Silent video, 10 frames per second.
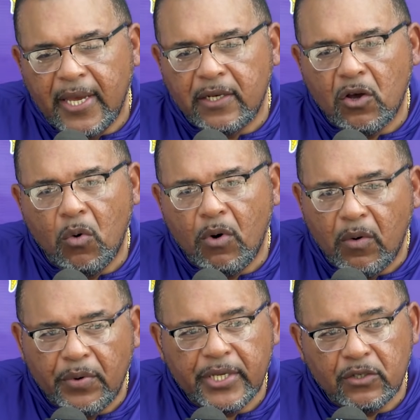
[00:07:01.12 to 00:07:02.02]
they know
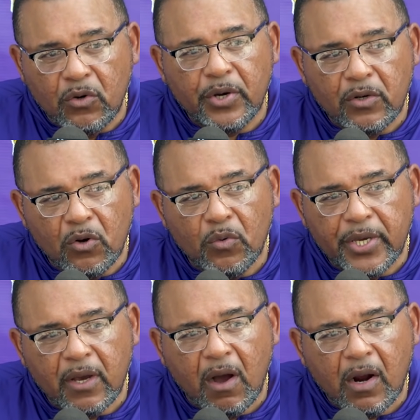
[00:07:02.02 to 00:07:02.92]
what we do and who
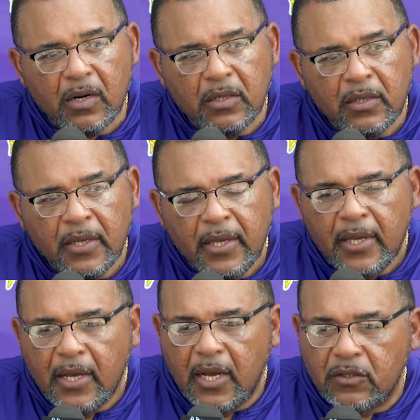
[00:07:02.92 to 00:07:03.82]
we are.
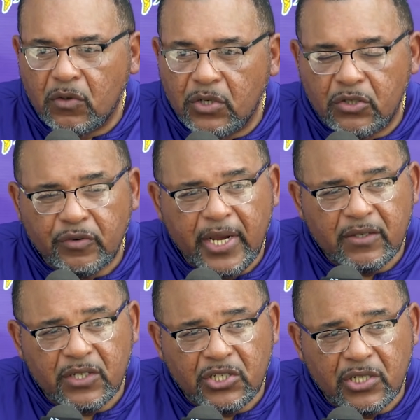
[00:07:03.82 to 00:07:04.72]
So the
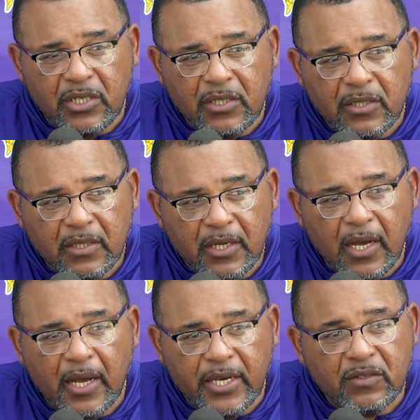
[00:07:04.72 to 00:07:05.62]
transition
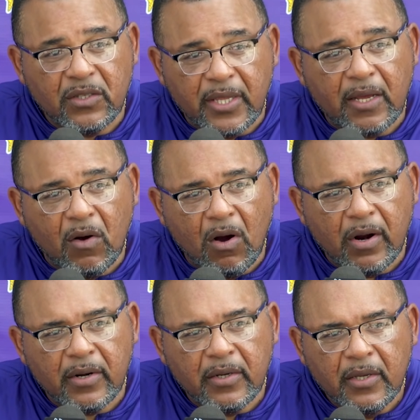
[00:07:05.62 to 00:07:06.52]
isn't that
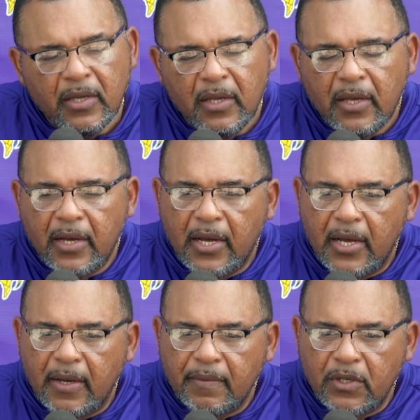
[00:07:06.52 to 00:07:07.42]
hard.
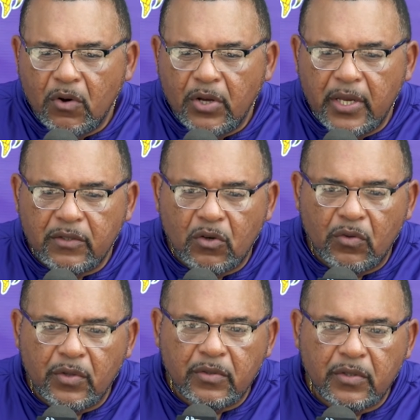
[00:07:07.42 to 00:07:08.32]
You know, and
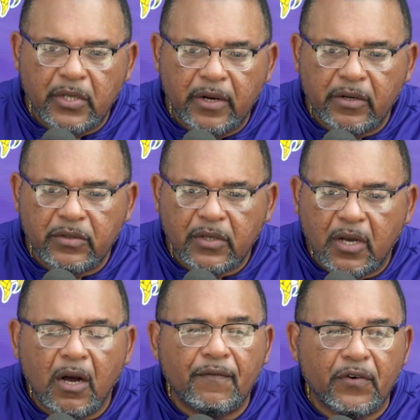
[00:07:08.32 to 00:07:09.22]
so there's
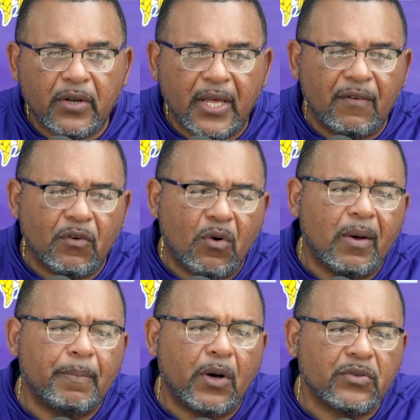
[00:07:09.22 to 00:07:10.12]
comfort level
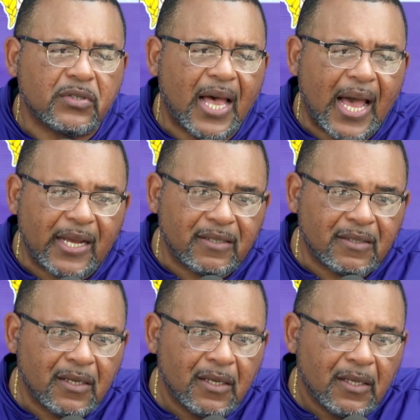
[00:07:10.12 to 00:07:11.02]
on both
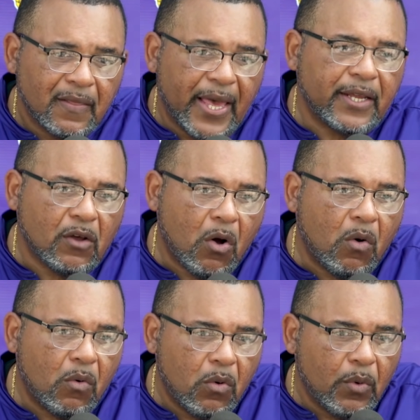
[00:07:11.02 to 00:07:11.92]
sides. They
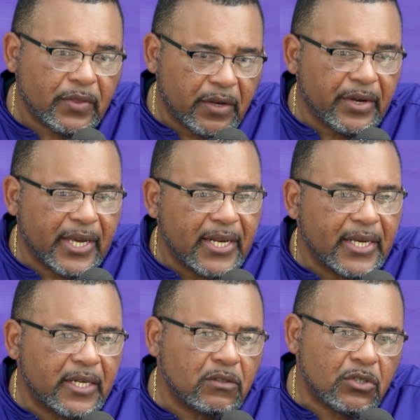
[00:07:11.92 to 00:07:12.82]
know what they're
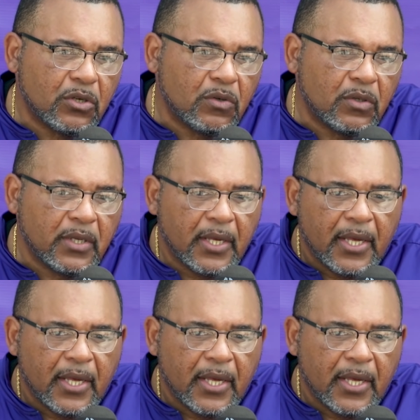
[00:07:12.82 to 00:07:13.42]
getting into,